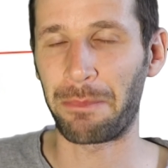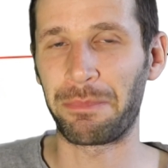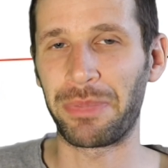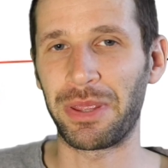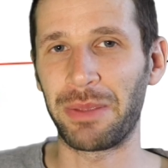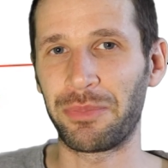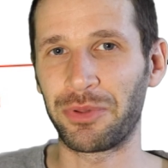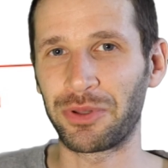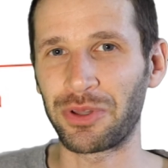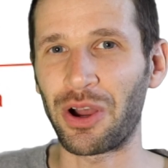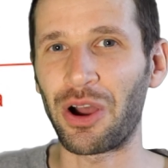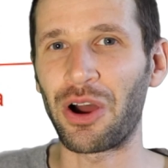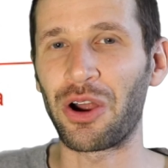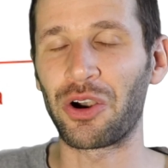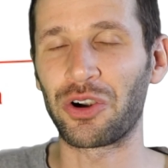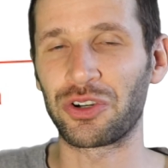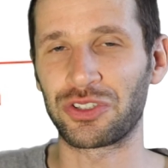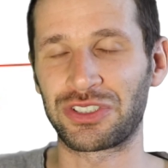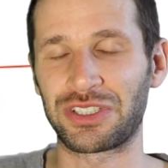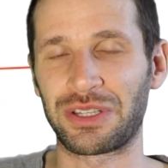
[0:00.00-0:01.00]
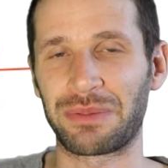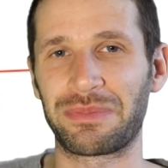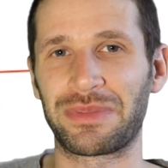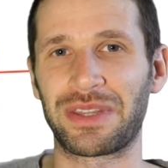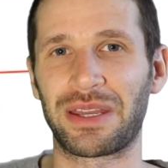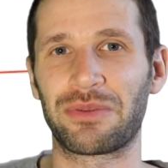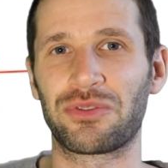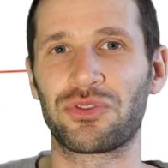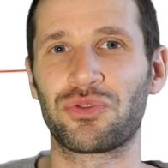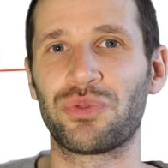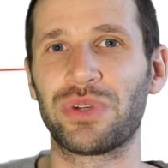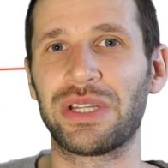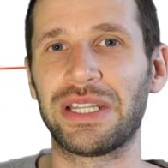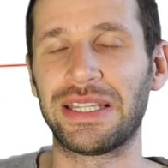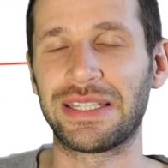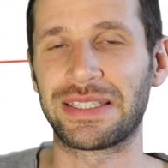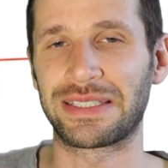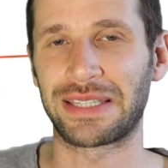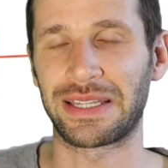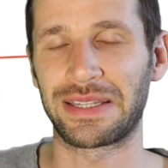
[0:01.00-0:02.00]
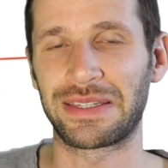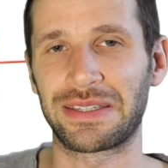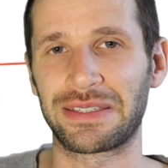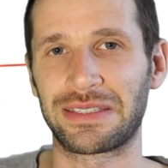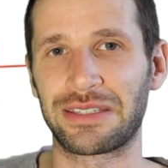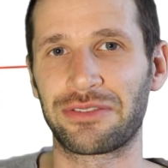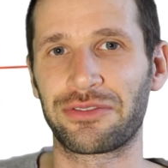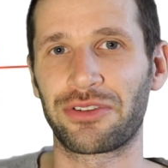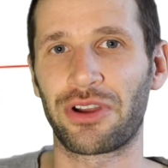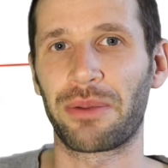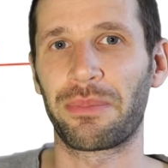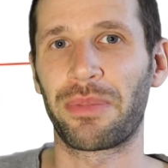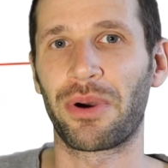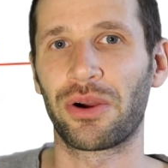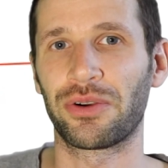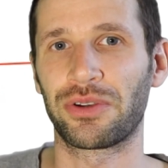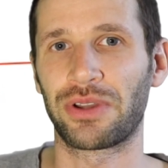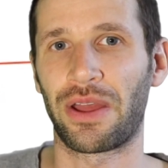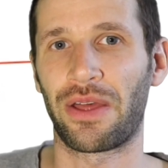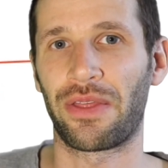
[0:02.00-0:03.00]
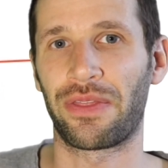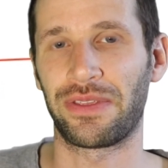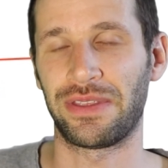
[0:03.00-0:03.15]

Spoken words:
people are sometimes really sensitive about